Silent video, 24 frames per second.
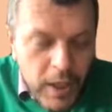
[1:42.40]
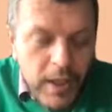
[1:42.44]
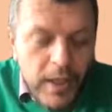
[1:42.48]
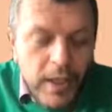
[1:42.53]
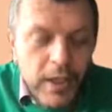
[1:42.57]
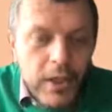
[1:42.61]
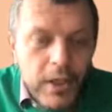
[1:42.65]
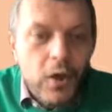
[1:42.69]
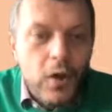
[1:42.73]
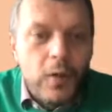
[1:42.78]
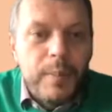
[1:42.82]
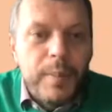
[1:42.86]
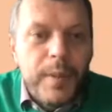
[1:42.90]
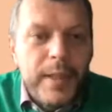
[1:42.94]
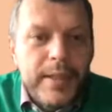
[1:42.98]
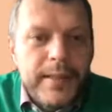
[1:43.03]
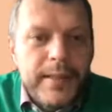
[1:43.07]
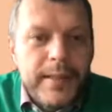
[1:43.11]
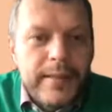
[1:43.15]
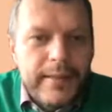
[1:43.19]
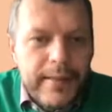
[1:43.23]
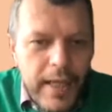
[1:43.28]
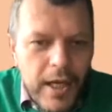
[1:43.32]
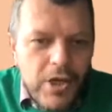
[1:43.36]
Your
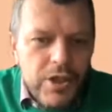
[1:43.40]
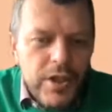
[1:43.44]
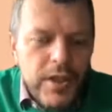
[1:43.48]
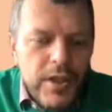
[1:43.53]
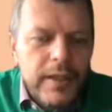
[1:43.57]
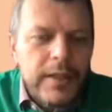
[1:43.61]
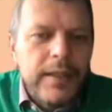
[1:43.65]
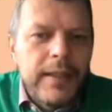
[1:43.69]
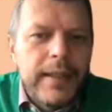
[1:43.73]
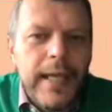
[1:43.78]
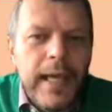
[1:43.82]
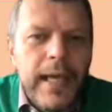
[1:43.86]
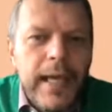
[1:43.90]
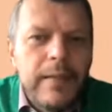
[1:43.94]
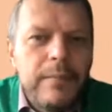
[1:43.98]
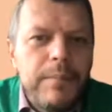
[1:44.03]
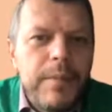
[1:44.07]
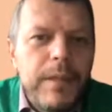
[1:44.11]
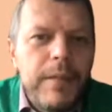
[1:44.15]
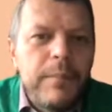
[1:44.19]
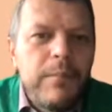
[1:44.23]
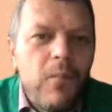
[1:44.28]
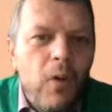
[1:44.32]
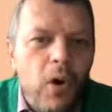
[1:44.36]
presentation can
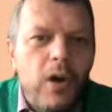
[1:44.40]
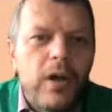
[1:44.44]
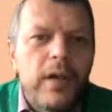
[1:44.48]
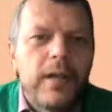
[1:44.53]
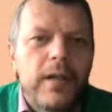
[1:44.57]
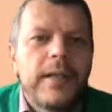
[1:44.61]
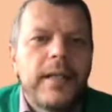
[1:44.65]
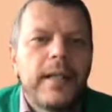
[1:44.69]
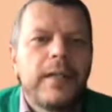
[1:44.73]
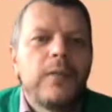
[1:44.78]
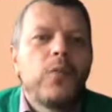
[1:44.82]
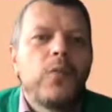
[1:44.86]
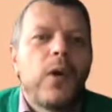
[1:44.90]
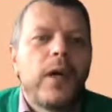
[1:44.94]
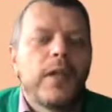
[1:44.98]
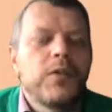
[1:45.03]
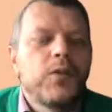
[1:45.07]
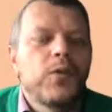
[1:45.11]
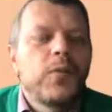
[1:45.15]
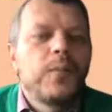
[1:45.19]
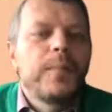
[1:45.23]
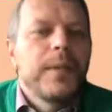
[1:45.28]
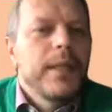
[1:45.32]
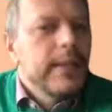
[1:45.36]
be more than what
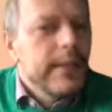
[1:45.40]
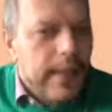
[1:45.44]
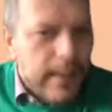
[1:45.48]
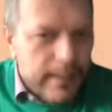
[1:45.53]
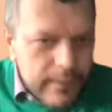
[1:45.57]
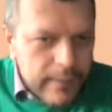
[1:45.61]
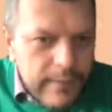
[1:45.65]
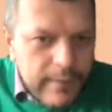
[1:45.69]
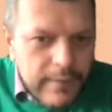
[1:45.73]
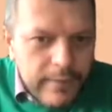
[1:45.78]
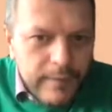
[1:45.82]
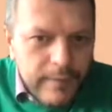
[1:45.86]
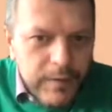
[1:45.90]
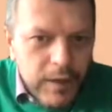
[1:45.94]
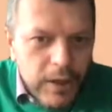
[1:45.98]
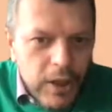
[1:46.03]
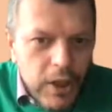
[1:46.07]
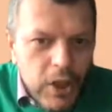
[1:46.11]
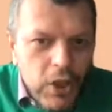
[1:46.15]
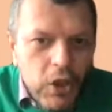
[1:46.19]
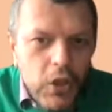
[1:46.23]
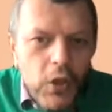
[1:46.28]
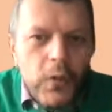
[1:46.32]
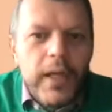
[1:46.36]
you present.
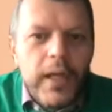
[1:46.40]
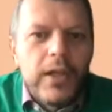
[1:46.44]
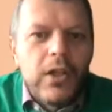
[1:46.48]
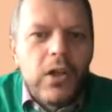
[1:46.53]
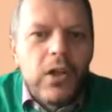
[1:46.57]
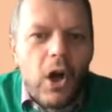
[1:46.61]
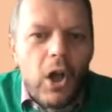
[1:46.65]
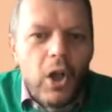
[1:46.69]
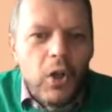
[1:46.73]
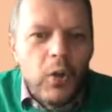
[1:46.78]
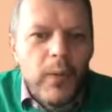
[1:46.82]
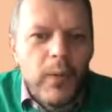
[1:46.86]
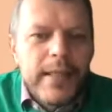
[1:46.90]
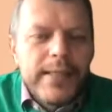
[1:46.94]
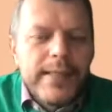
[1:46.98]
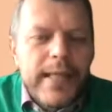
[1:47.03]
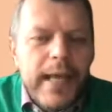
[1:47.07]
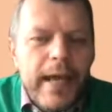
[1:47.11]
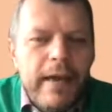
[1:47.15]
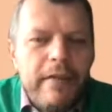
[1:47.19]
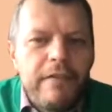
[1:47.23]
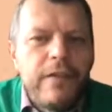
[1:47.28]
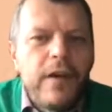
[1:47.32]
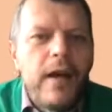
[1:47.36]
You can always
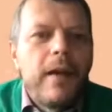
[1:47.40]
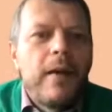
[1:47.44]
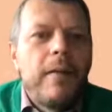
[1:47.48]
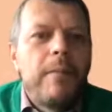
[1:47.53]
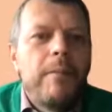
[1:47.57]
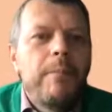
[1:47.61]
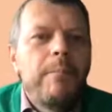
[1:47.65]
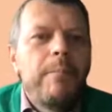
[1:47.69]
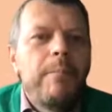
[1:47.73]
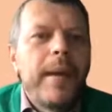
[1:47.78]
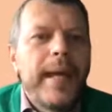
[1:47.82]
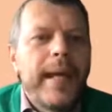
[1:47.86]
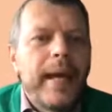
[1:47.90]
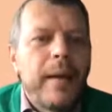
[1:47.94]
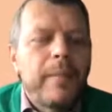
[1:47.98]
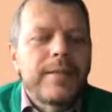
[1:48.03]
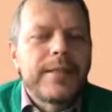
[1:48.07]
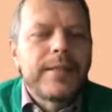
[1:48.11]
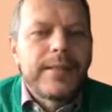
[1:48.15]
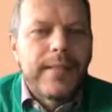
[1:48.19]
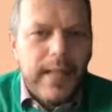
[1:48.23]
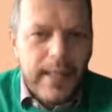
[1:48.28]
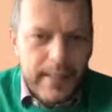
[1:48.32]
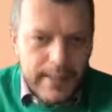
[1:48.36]
have backup
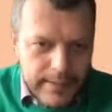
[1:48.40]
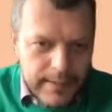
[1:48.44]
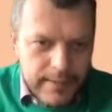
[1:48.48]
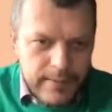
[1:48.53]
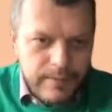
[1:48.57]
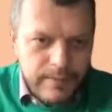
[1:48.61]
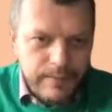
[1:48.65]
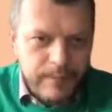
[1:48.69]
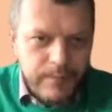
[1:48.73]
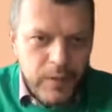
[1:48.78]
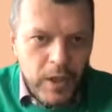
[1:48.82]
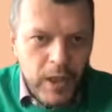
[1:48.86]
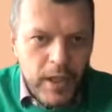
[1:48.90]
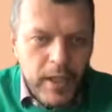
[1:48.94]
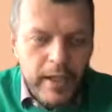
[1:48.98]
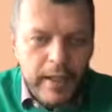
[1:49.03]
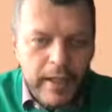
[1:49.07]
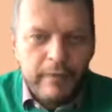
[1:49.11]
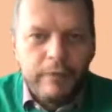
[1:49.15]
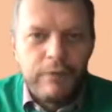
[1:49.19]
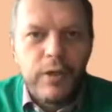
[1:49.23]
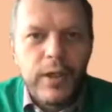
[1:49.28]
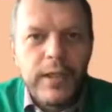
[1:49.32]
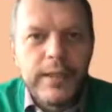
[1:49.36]
slides.
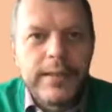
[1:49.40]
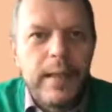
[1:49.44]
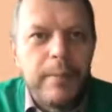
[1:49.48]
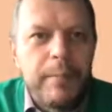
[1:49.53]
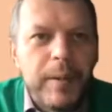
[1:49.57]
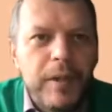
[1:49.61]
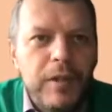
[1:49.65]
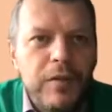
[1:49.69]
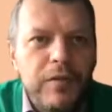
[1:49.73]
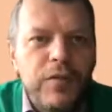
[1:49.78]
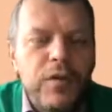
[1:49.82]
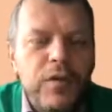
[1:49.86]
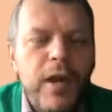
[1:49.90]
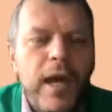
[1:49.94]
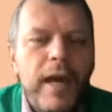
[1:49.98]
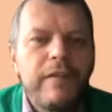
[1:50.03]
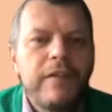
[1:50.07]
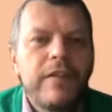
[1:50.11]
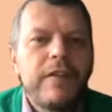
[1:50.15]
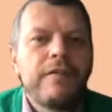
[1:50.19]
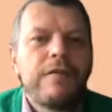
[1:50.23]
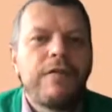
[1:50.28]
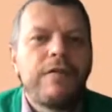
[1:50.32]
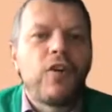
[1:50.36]
And for example, if you have
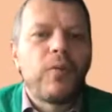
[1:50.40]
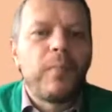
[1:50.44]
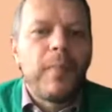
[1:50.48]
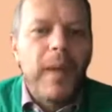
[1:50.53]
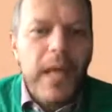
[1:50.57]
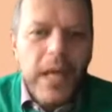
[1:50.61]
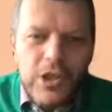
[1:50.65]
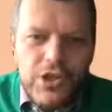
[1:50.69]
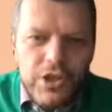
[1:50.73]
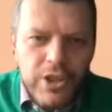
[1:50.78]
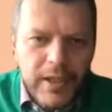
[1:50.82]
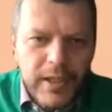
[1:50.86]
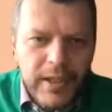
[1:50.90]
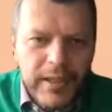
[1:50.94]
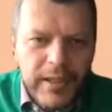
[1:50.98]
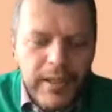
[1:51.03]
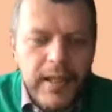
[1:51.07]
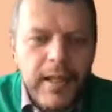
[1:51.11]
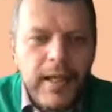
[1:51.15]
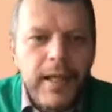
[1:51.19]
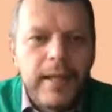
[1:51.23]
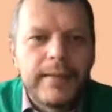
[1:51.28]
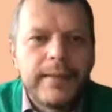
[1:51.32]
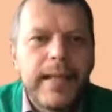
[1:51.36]

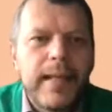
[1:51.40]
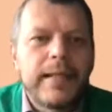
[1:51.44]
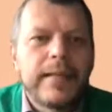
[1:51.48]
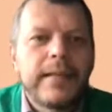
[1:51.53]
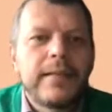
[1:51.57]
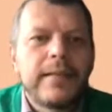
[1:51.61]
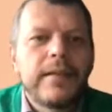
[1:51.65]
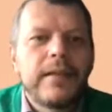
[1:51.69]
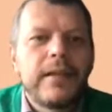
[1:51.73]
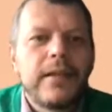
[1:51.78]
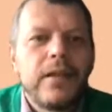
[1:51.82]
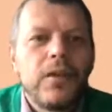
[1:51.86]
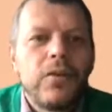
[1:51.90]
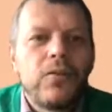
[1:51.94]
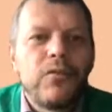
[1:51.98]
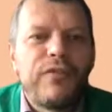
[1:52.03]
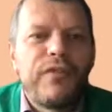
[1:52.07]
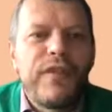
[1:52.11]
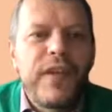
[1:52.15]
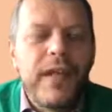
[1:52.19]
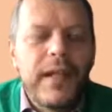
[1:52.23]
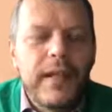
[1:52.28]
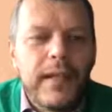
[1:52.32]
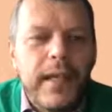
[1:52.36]
information that you
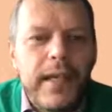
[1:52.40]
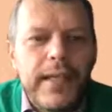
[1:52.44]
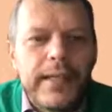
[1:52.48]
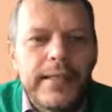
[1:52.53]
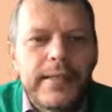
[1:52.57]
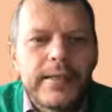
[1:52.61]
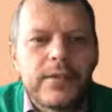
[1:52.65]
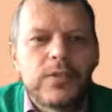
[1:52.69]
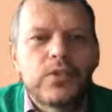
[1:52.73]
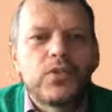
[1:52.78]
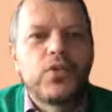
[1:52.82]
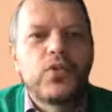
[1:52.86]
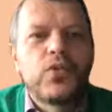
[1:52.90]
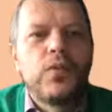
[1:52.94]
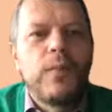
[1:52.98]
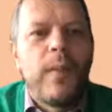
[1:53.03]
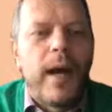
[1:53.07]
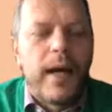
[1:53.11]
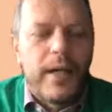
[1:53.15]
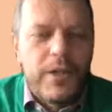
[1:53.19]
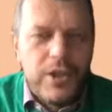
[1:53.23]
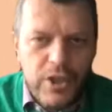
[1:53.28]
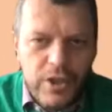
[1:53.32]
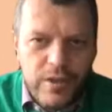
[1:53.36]
feel it's too
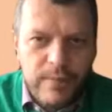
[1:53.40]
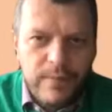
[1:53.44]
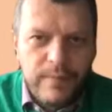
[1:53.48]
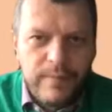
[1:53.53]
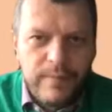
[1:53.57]
much